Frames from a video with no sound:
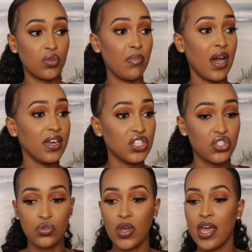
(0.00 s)
to
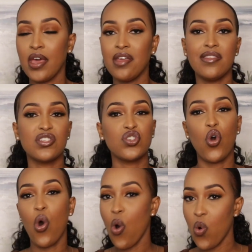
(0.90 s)
manage to this
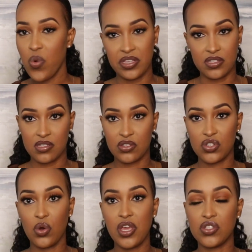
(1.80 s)
always
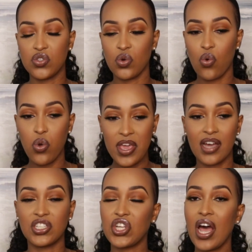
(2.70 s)
so
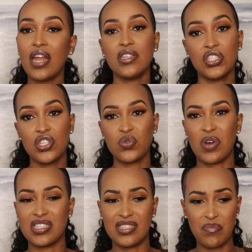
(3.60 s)
izokwiha challenges
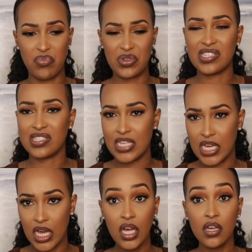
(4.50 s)

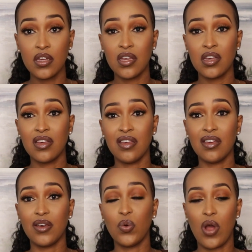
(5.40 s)
ukazimbrisinga
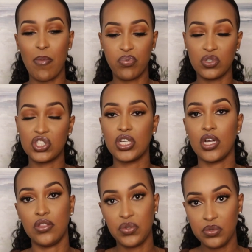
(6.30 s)

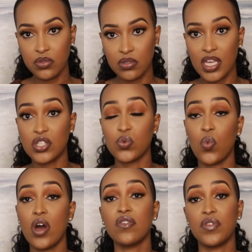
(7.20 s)
ugapushinga through it's
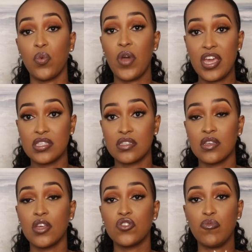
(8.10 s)
one of the ways
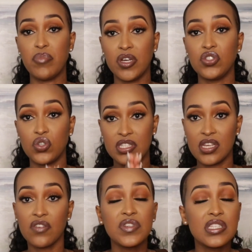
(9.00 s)
to build your
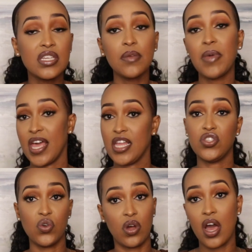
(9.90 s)
self-esteem
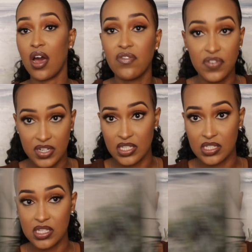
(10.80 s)
and your confidence